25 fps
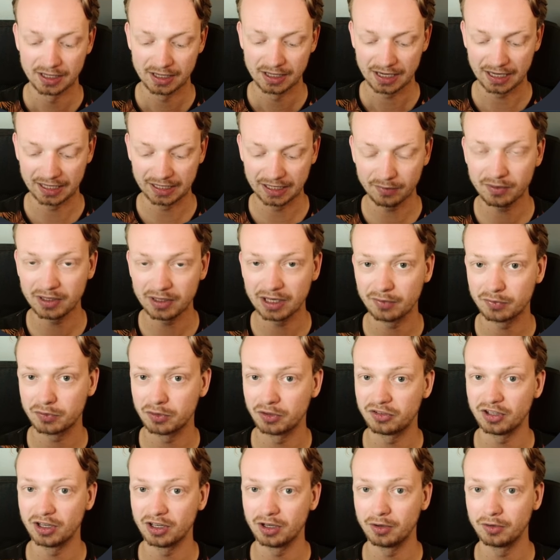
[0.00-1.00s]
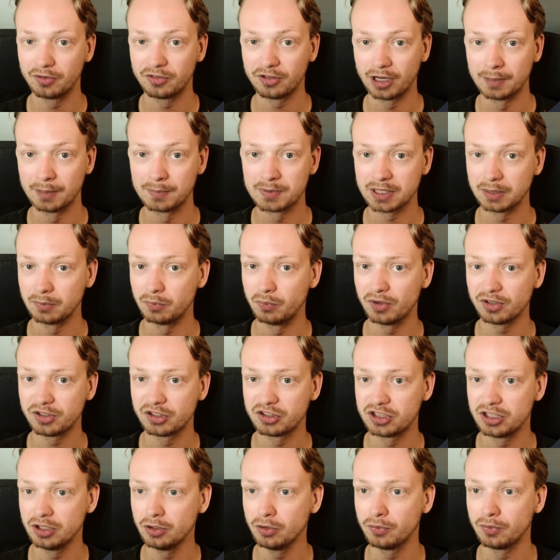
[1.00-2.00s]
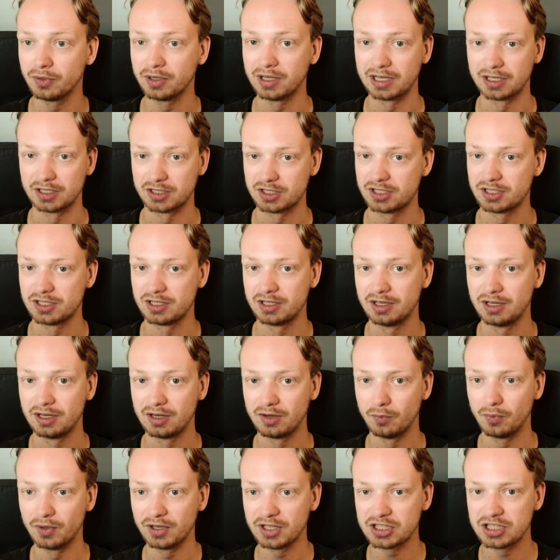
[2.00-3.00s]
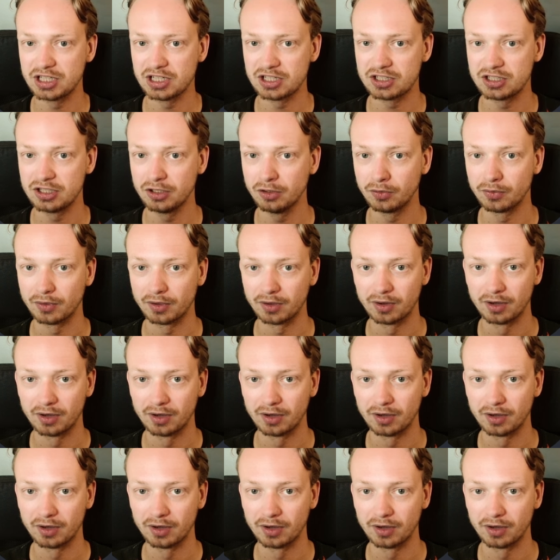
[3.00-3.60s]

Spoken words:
And then we have to tell TypeScript what children is. What is this children?